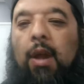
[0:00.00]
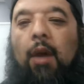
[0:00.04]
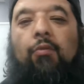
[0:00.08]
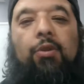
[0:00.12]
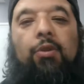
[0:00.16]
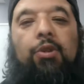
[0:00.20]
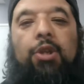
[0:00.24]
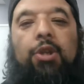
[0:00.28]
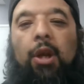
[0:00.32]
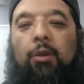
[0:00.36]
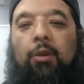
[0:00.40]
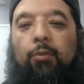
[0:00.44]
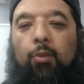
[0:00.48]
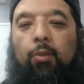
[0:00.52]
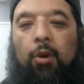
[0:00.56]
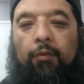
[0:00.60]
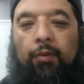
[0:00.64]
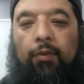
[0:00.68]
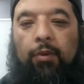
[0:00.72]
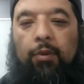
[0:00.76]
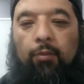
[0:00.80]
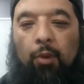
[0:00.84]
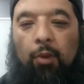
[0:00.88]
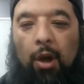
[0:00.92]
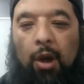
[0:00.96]
not reject
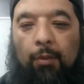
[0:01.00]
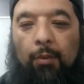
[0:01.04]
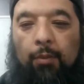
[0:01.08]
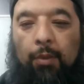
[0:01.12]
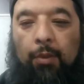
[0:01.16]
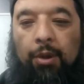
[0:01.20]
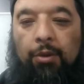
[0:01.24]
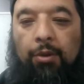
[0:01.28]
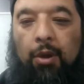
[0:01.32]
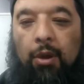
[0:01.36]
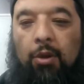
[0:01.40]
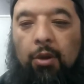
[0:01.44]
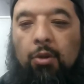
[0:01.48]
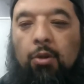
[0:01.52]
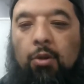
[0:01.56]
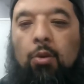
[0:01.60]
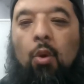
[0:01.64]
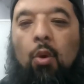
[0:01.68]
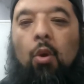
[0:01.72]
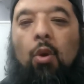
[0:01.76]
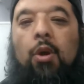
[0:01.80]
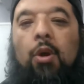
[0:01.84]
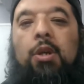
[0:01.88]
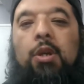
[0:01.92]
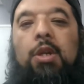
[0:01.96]
Prophet Muhammad,
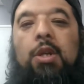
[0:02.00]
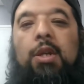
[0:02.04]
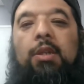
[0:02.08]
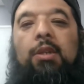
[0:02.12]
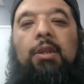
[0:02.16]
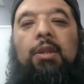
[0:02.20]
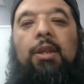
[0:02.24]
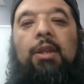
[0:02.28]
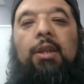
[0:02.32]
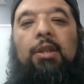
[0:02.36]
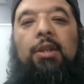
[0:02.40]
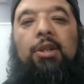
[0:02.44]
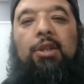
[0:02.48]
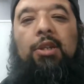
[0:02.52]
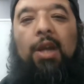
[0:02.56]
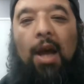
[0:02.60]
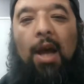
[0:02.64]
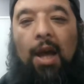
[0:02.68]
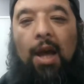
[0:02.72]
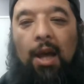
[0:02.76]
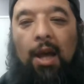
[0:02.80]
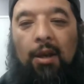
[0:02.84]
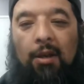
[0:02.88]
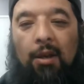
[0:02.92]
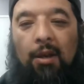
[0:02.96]
nor did
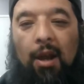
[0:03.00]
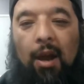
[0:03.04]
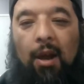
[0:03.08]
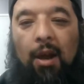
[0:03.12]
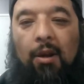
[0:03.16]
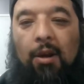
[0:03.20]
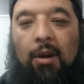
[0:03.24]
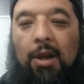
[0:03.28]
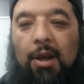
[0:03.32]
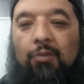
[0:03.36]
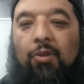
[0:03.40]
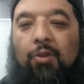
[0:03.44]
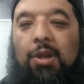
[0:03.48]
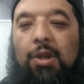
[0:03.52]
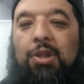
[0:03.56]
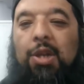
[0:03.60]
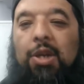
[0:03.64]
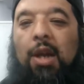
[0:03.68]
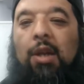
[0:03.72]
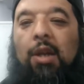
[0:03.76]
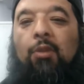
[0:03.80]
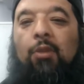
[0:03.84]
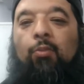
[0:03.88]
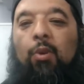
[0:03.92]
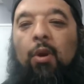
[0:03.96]
Dajjal
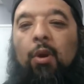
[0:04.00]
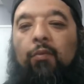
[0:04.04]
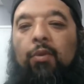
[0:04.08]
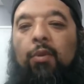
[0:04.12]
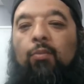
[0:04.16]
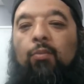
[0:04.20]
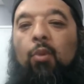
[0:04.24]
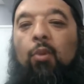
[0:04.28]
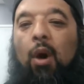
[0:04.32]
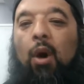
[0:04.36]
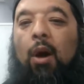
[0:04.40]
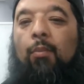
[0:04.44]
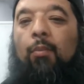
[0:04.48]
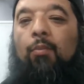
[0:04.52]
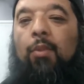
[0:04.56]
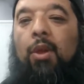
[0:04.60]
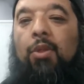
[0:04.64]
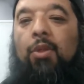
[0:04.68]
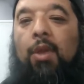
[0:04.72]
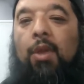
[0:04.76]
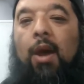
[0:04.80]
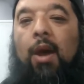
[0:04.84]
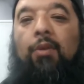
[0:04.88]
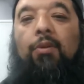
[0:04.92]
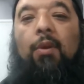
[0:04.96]
reject Prophet
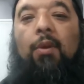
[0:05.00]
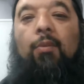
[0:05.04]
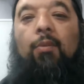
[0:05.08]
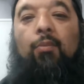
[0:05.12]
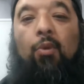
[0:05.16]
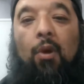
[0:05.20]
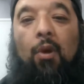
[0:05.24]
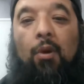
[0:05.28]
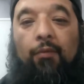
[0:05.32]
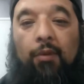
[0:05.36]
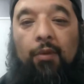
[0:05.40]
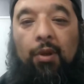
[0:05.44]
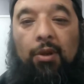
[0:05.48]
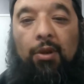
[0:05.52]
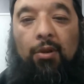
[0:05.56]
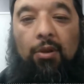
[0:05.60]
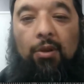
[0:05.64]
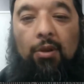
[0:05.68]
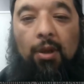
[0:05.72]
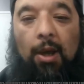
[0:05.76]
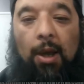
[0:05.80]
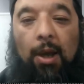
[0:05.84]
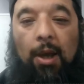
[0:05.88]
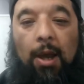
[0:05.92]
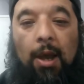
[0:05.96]
Muhammad as a
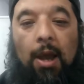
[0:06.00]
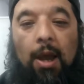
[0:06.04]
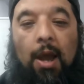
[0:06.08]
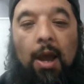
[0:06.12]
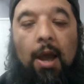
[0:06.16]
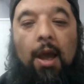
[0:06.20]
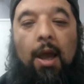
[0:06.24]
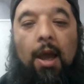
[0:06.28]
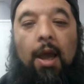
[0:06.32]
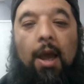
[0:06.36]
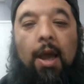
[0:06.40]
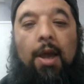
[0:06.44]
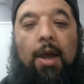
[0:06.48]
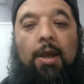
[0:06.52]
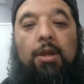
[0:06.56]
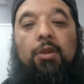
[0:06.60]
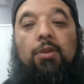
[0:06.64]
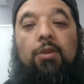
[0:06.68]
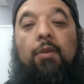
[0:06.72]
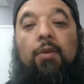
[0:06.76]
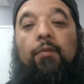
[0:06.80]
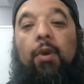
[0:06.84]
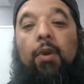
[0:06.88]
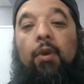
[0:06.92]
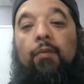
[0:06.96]
prophet. And
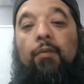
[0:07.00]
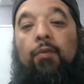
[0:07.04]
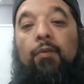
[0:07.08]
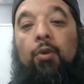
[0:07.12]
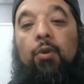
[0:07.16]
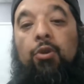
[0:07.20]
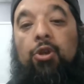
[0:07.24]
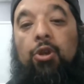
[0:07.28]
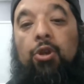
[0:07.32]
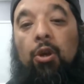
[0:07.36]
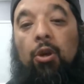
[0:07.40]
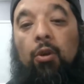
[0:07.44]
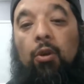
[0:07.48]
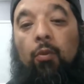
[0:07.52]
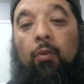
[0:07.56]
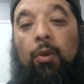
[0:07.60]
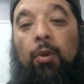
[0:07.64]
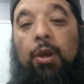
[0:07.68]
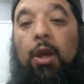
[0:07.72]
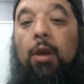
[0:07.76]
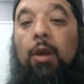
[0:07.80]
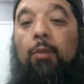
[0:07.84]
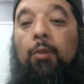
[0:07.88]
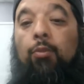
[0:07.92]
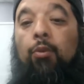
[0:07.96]
in the very future,
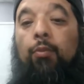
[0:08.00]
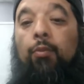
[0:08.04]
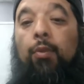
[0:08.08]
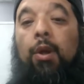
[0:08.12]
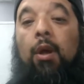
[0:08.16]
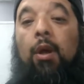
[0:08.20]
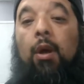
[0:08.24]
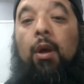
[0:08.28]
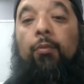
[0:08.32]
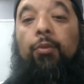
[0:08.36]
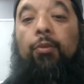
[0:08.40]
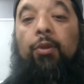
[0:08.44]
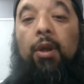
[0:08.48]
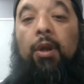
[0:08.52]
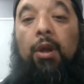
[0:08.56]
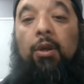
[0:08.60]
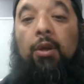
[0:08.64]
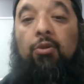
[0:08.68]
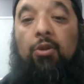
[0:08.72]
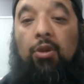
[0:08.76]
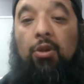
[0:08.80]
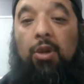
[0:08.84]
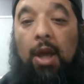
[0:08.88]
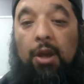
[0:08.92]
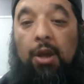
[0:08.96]
when Hebrew becomes the
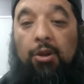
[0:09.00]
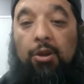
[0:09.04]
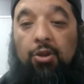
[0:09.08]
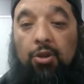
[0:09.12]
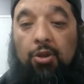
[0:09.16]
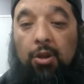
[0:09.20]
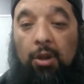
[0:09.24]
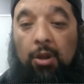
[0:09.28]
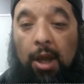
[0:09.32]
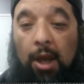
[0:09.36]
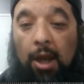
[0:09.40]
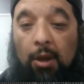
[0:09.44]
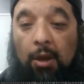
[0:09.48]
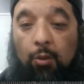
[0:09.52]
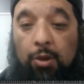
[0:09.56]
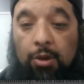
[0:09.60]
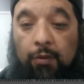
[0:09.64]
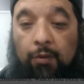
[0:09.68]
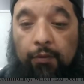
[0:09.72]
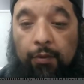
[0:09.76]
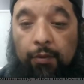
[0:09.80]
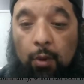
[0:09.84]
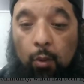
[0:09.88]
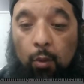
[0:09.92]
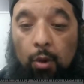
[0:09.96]
international language
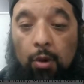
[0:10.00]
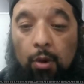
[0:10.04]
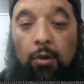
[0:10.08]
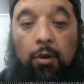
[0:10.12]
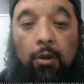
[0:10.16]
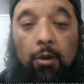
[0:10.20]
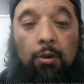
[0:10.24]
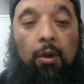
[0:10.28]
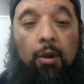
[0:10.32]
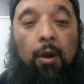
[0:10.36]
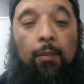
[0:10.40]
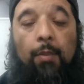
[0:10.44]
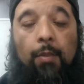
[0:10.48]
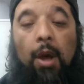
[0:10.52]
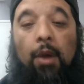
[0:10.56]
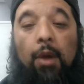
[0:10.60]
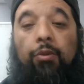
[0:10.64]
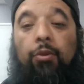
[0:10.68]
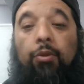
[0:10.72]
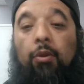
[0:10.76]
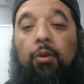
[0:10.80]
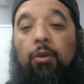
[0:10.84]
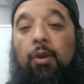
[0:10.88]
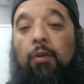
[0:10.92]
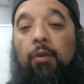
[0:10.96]
of the world,
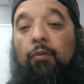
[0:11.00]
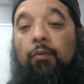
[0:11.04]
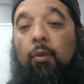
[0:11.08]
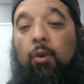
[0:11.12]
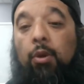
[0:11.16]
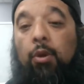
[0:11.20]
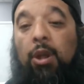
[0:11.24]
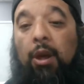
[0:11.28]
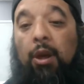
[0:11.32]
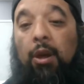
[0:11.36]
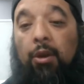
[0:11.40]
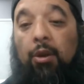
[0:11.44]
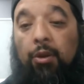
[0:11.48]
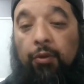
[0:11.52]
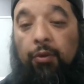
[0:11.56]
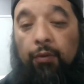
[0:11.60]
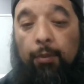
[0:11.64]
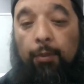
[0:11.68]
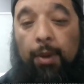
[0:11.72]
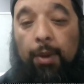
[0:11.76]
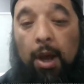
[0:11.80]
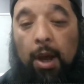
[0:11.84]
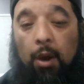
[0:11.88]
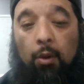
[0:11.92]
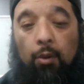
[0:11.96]
about 30, 40 years
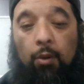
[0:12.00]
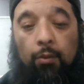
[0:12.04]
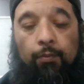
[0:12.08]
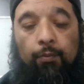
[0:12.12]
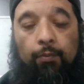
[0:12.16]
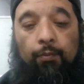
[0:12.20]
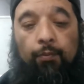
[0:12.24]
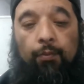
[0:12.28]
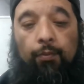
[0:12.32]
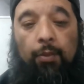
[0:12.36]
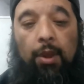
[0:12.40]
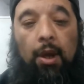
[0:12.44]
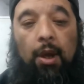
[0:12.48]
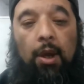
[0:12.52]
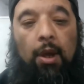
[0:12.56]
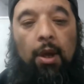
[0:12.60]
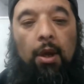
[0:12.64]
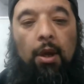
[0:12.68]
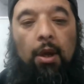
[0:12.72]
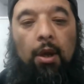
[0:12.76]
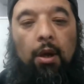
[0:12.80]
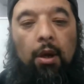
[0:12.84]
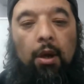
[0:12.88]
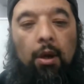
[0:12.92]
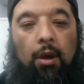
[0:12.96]
from now,
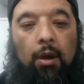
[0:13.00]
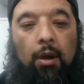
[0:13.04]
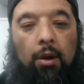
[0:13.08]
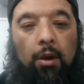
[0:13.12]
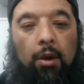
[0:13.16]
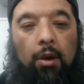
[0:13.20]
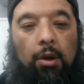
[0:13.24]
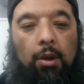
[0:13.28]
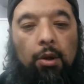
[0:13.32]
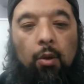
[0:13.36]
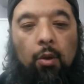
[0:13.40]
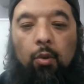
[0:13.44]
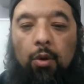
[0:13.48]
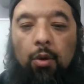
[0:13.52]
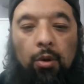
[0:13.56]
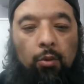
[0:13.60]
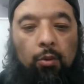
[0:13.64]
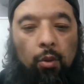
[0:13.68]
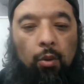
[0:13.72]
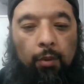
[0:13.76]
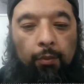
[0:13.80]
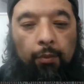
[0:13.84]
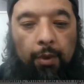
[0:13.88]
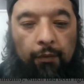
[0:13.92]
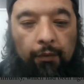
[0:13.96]
the
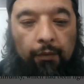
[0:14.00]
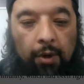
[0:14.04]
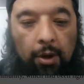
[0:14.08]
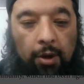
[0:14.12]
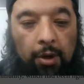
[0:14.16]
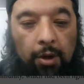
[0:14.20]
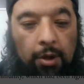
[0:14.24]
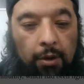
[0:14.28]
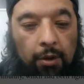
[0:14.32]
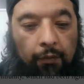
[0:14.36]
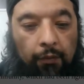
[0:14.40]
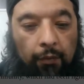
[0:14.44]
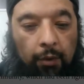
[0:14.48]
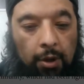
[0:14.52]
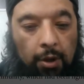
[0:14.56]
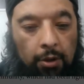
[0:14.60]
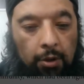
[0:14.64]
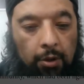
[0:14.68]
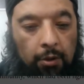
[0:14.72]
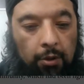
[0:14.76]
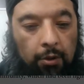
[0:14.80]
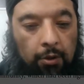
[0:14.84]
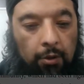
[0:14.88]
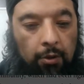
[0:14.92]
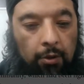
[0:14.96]
world will be very
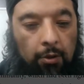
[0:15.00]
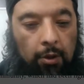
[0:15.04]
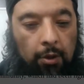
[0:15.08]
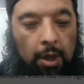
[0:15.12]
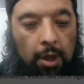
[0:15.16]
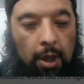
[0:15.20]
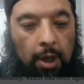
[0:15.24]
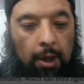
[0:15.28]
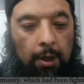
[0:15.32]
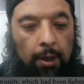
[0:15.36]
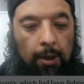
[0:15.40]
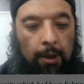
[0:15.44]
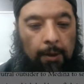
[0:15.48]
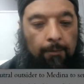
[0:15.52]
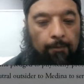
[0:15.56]
different. Okay?